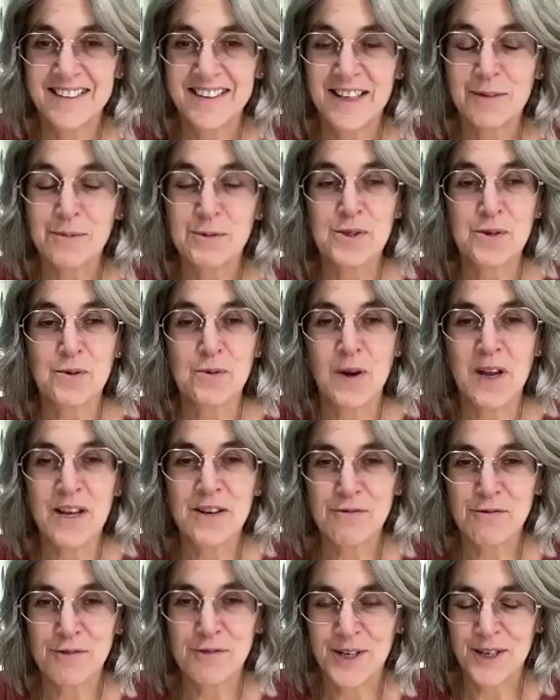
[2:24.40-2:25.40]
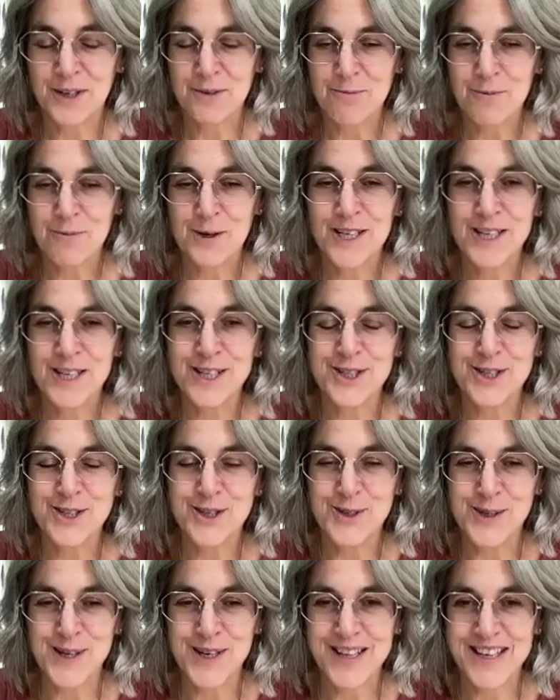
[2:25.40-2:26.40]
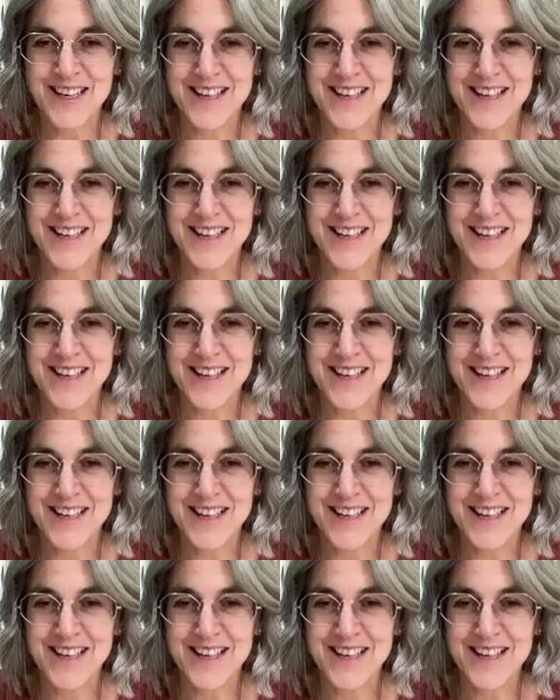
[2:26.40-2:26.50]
That was great fun. Really enjoyed